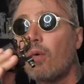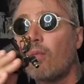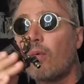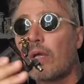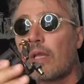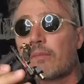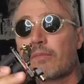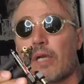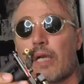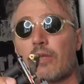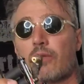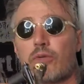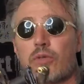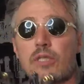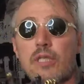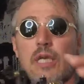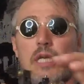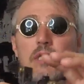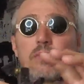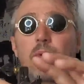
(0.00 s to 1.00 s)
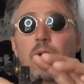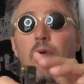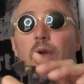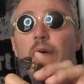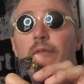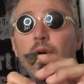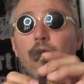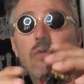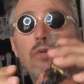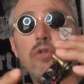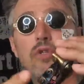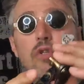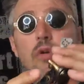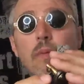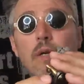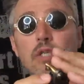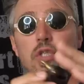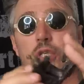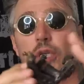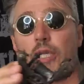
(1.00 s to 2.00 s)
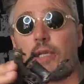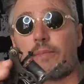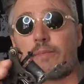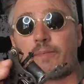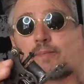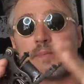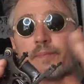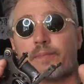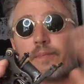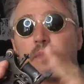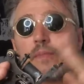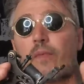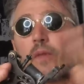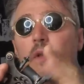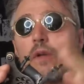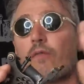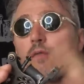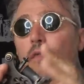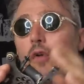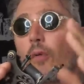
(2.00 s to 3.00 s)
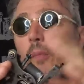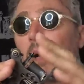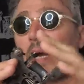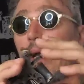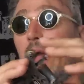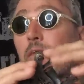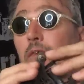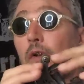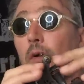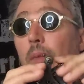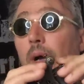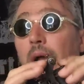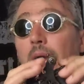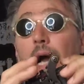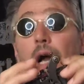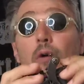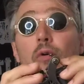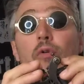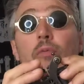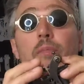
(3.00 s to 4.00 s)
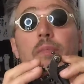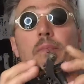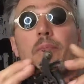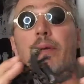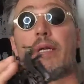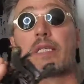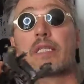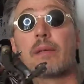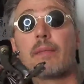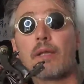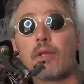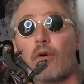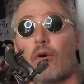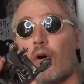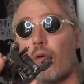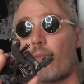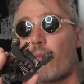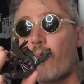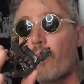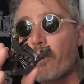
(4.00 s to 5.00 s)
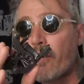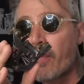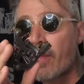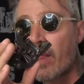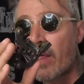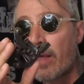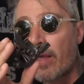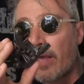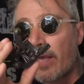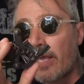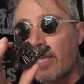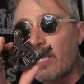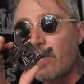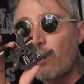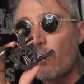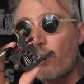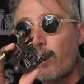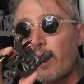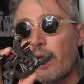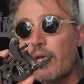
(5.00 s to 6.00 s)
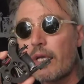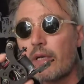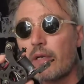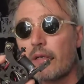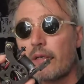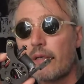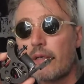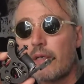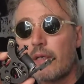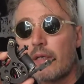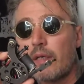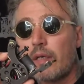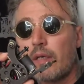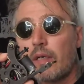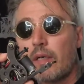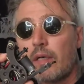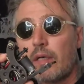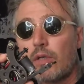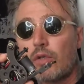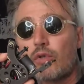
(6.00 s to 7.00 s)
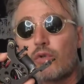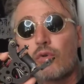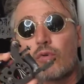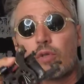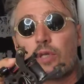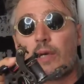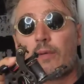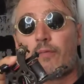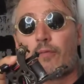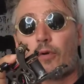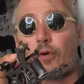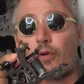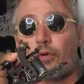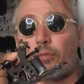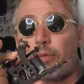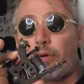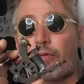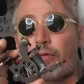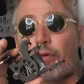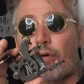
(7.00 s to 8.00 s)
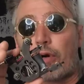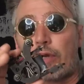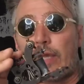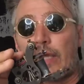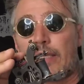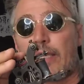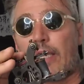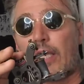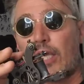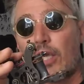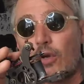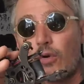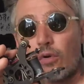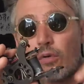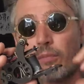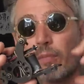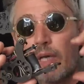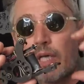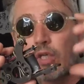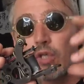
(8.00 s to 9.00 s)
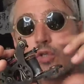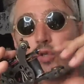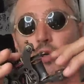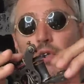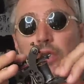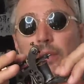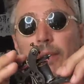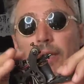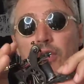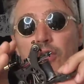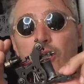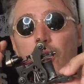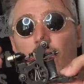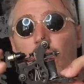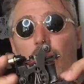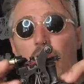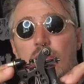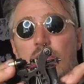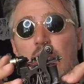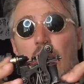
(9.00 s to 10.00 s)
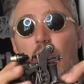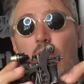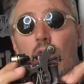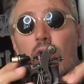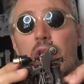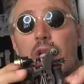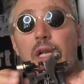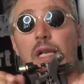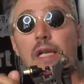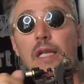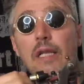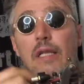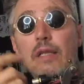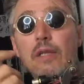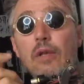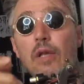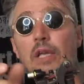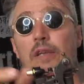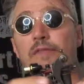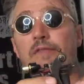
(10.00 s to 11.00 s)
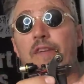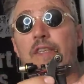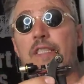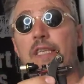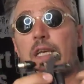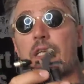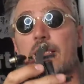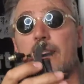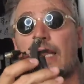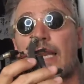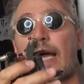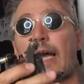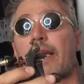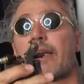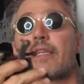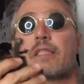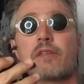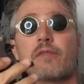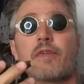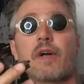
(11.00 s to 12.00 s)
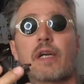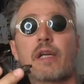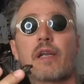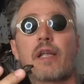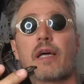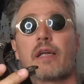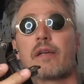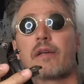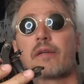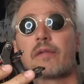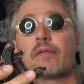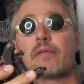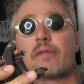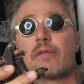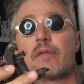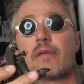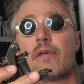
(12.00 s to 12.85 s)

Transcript: What I'm trying to say is when you have a custom machine from a guy who builds them at home, he will tune them for you before that. He will make sure the machine runs accordingly. If he says the liner is a fucking liner.